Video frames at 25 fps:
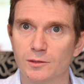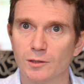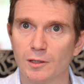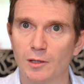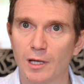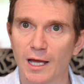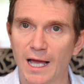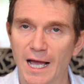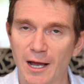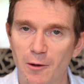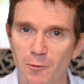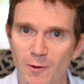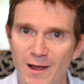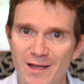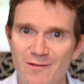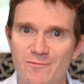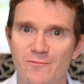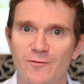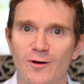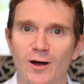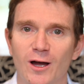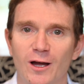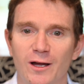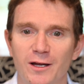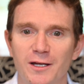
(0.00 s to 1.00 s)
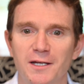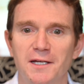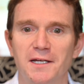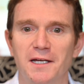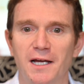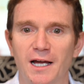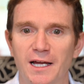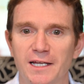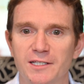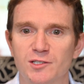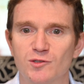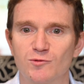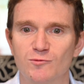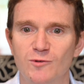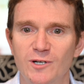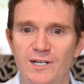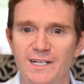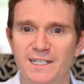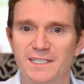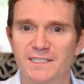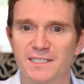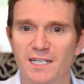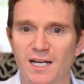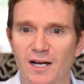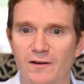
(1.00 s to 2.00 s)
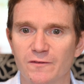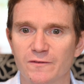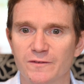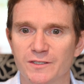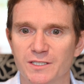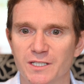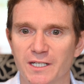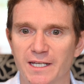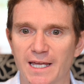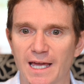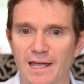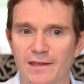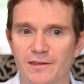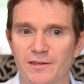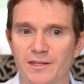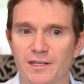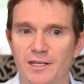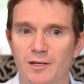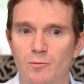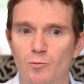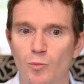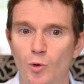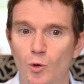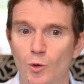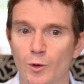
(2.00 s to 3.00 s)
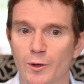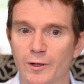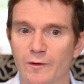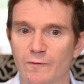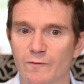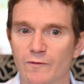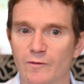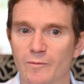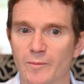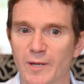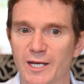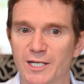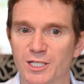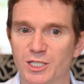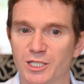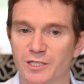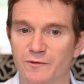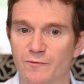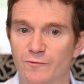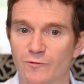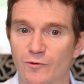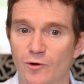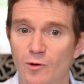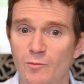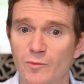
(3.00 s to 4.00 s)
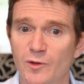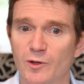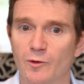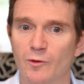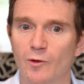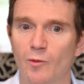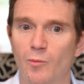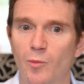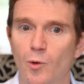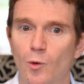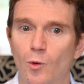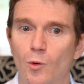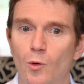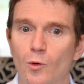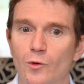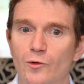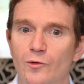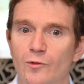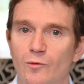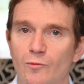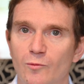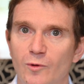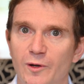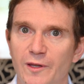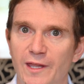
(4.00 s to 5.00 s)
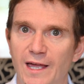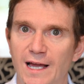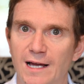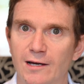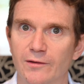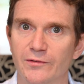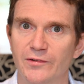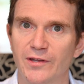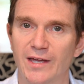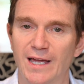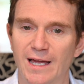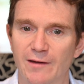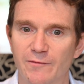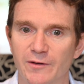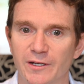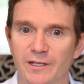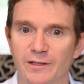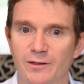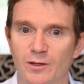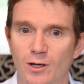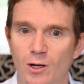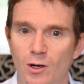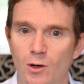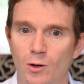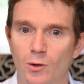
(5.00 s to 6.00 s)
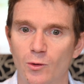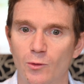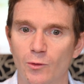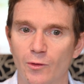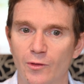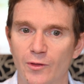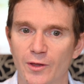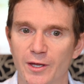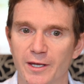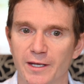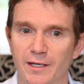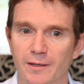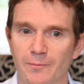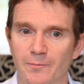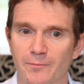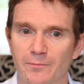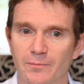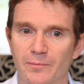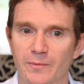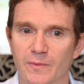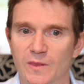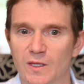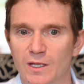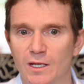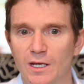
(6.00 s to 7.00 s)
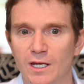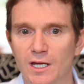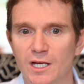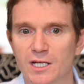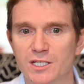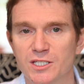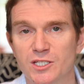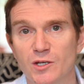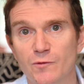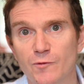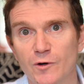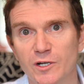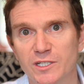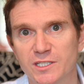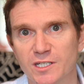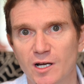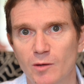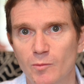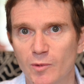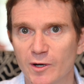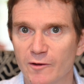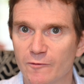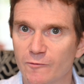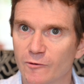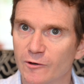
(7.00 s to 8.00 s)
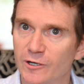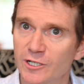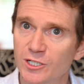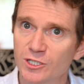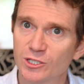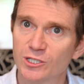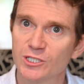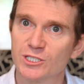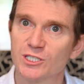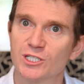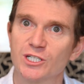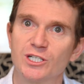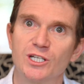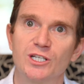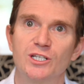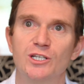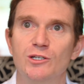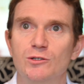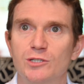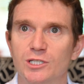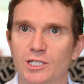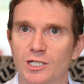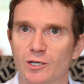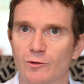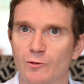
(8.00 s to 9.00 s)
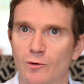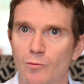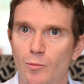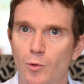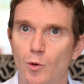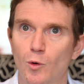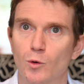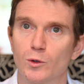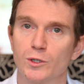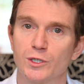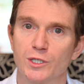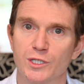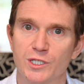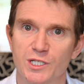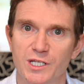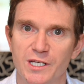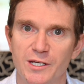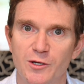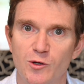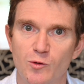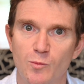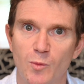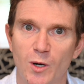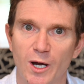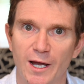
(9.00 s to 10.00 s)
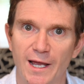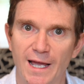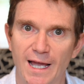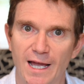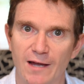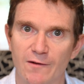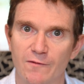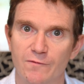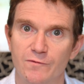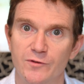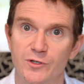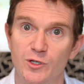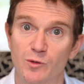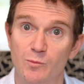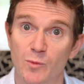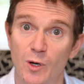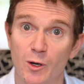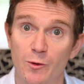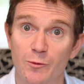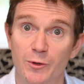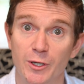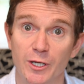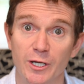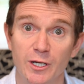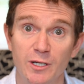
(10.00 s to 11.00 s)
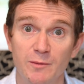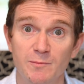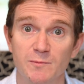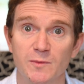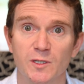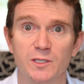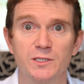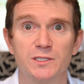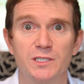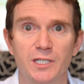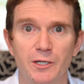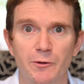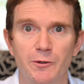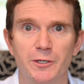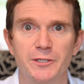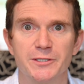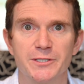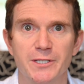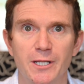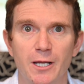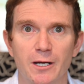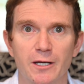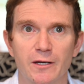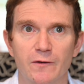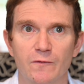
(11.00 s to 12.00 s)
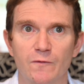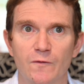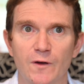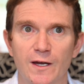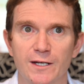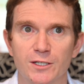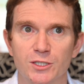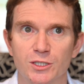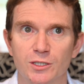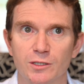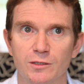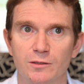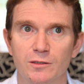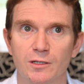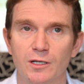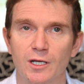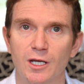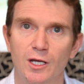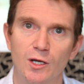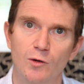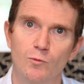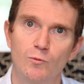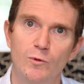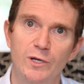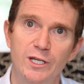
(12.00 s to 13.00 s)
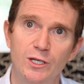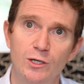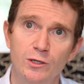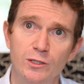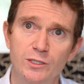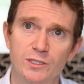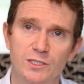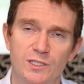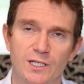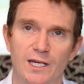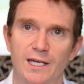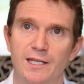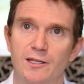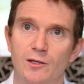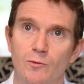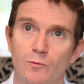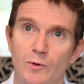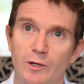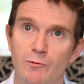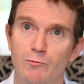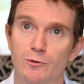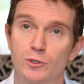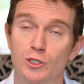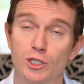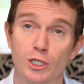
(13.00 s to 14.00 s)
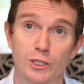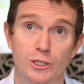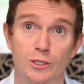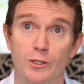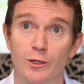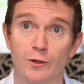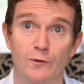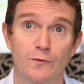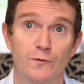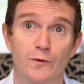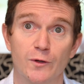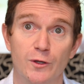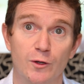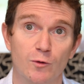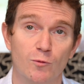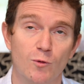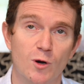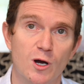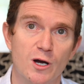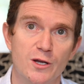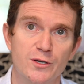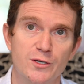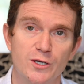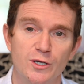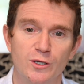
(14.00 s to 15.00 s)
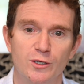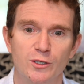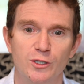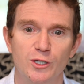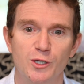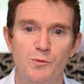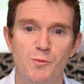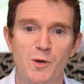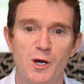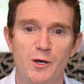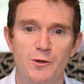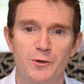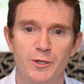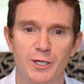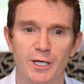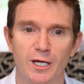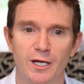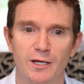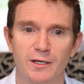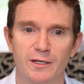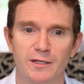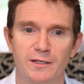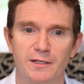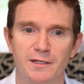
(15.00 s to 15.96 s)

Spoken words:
However, it's really tough to get the important information from the report without having the whole thing. So for example, if we're interested in using a report to see who might have pneumonia, a serious lung infection, we could say that we would just look for the word pneumonia.